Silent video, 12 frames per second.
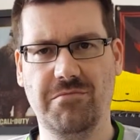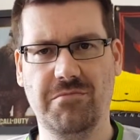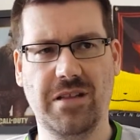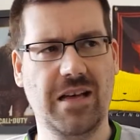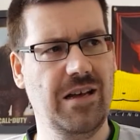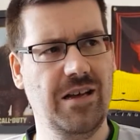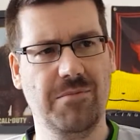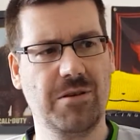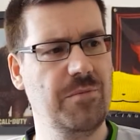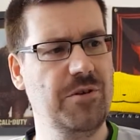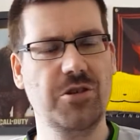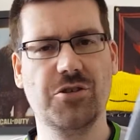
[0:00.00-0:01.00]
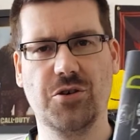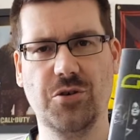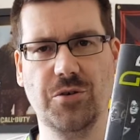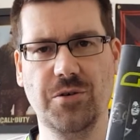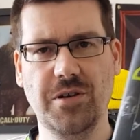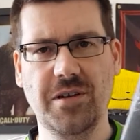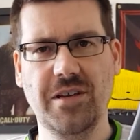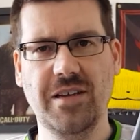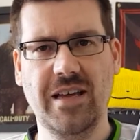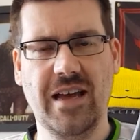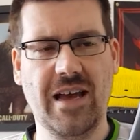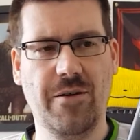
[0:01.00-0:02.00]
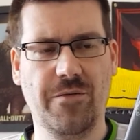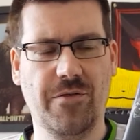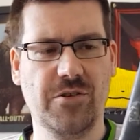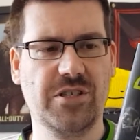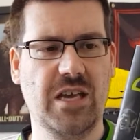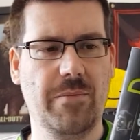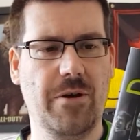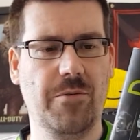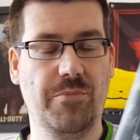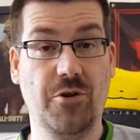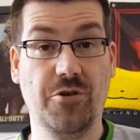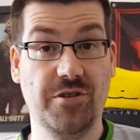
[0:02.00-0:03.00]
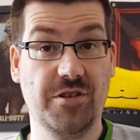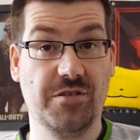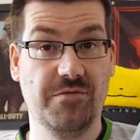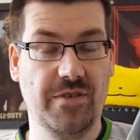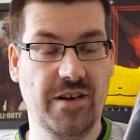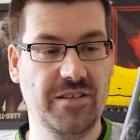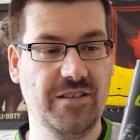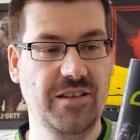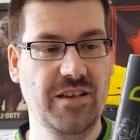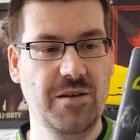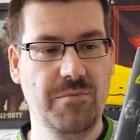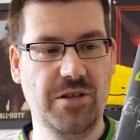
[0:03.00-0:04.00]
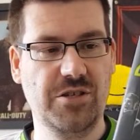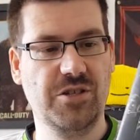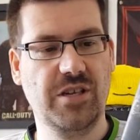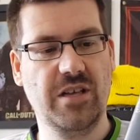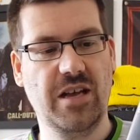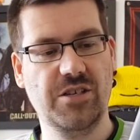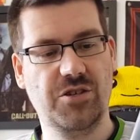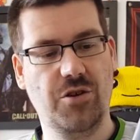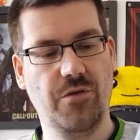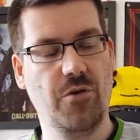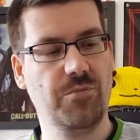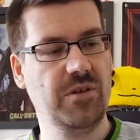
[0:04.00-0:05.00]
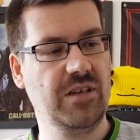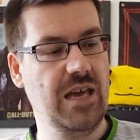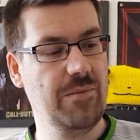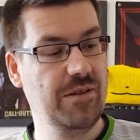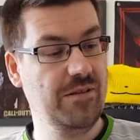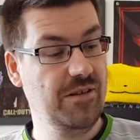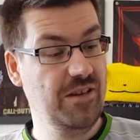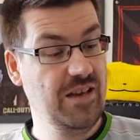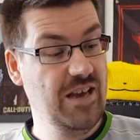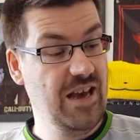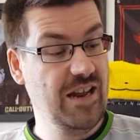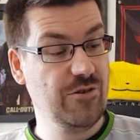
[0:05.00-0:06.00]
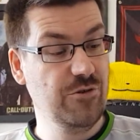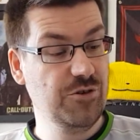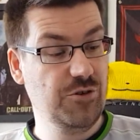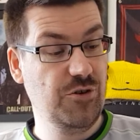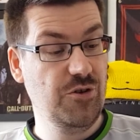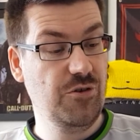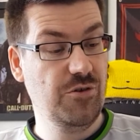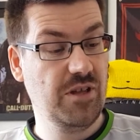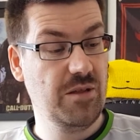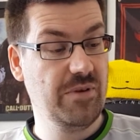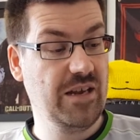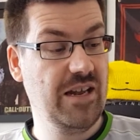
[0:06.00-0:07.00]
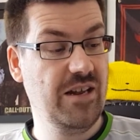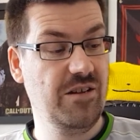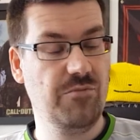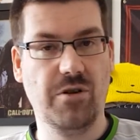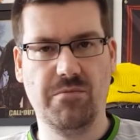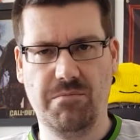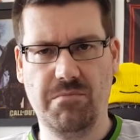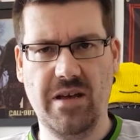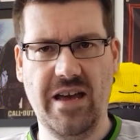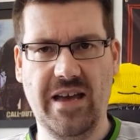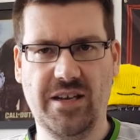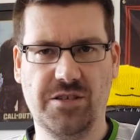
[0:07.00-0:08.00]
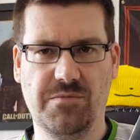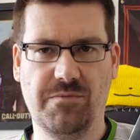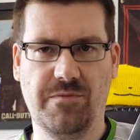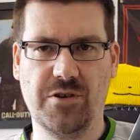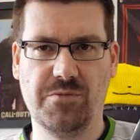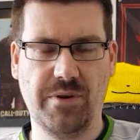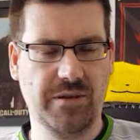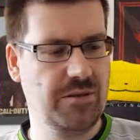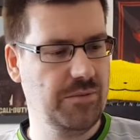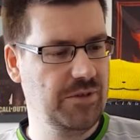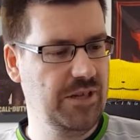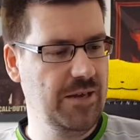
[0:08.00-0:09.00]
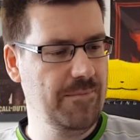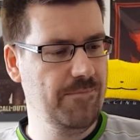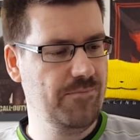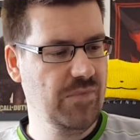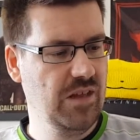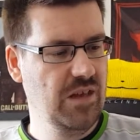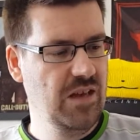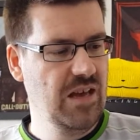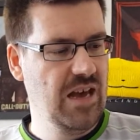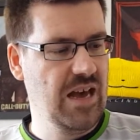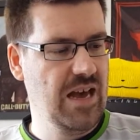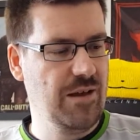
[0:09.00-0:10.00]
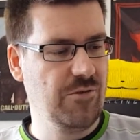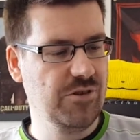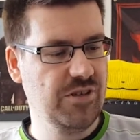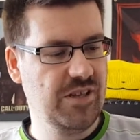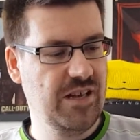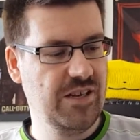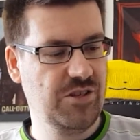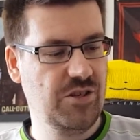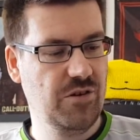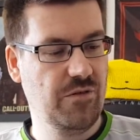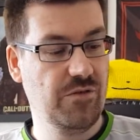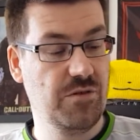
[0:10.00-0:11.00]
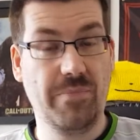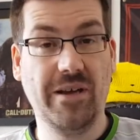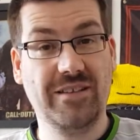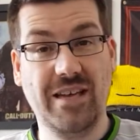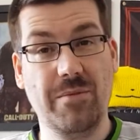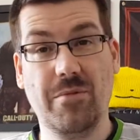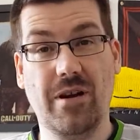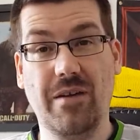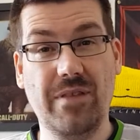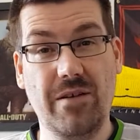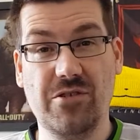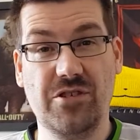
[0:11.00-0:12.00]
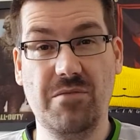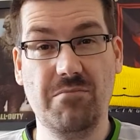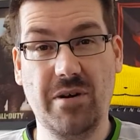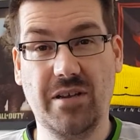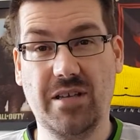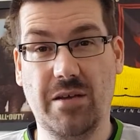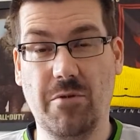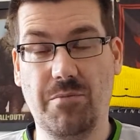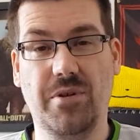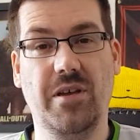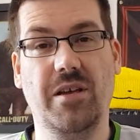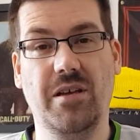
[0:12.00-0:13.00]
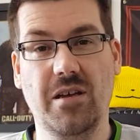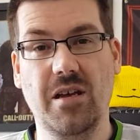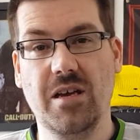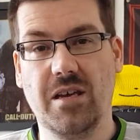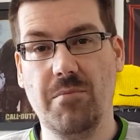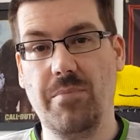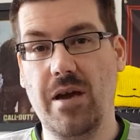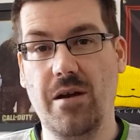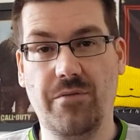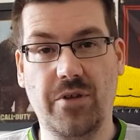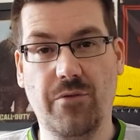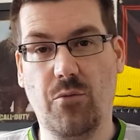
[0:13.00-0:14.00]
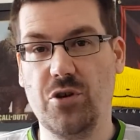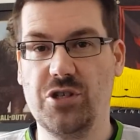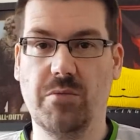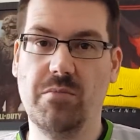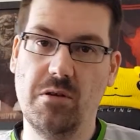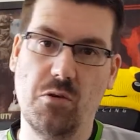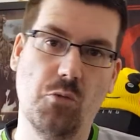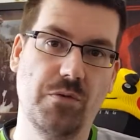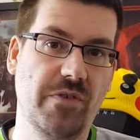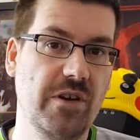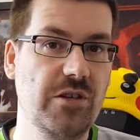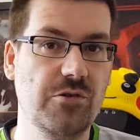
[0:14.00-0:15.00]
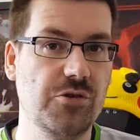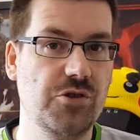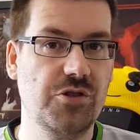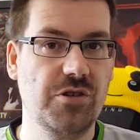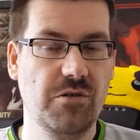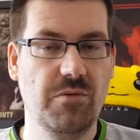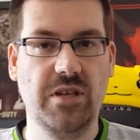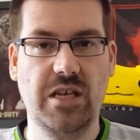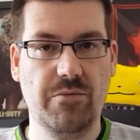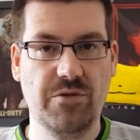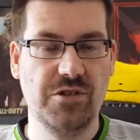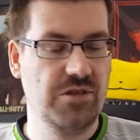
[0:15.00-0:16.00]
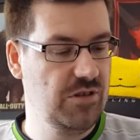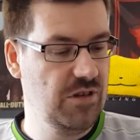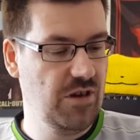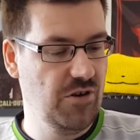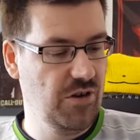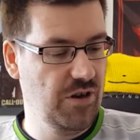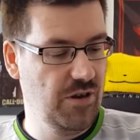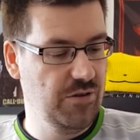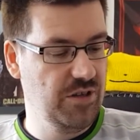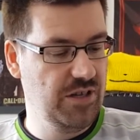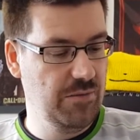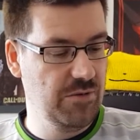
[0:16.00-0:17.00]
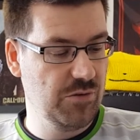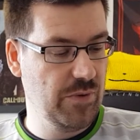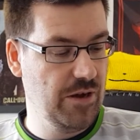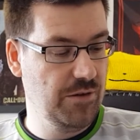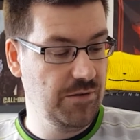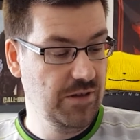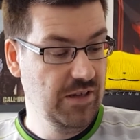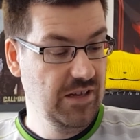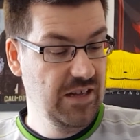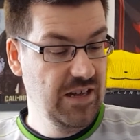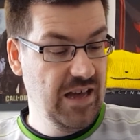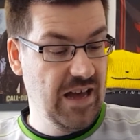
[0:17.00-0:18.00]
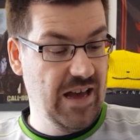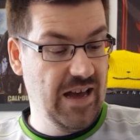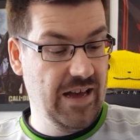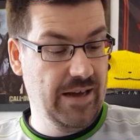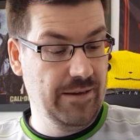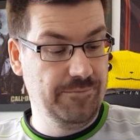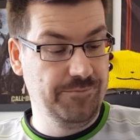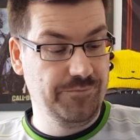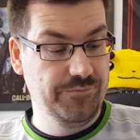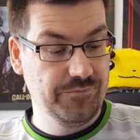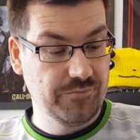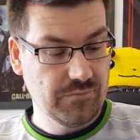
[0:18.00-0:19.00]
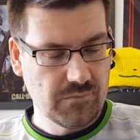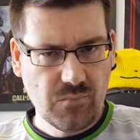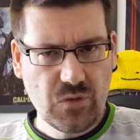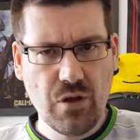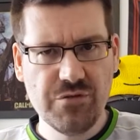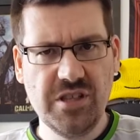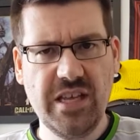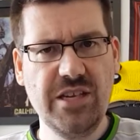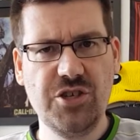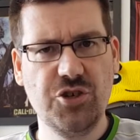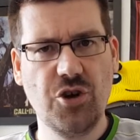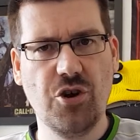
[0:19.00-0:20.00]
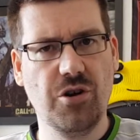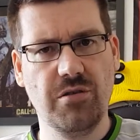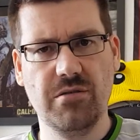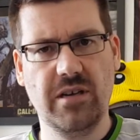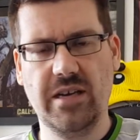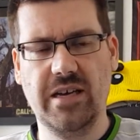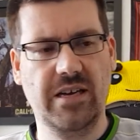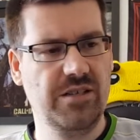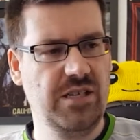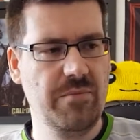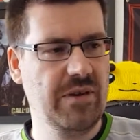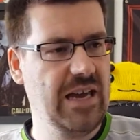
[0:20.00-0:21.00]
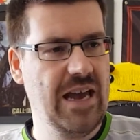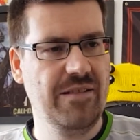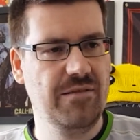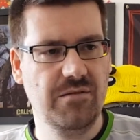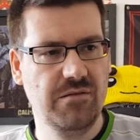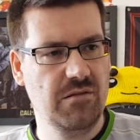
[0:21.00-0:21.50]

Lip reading: a couple of years ago, when it first came out. Pre-ordered this, in fact. But this is like the history of Optic Gaming, and it goes through like the beginning where Hex first picked up the team. It goes into the history of obviously Big Timer. I've never seen Big Timer play competitively. I've watched some of the old videos when he was on the team as well. So Nade Shot, same again.